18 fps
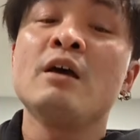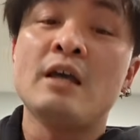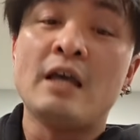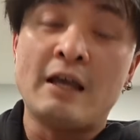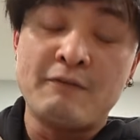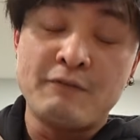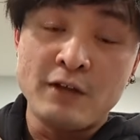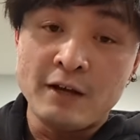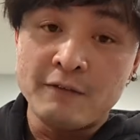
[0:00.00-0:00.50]

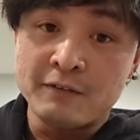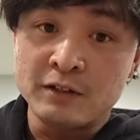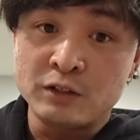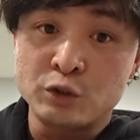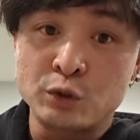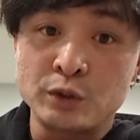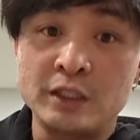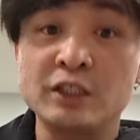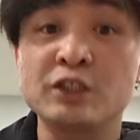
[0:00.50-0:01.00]
If you have a
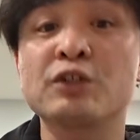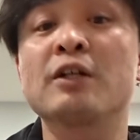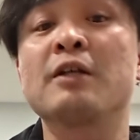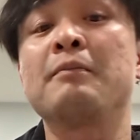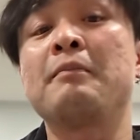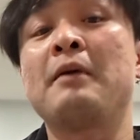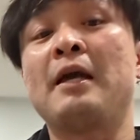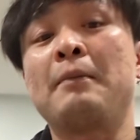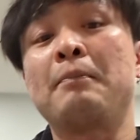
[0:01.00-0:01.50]
traditionally
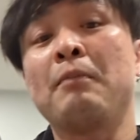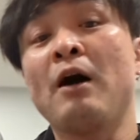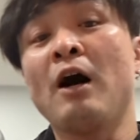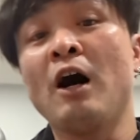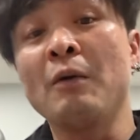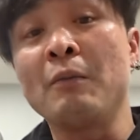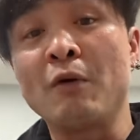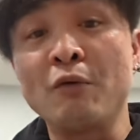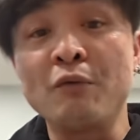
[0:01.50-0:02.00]
made
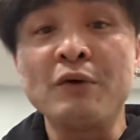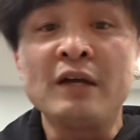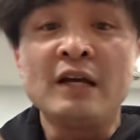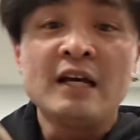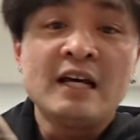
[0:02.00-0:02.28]
pommel,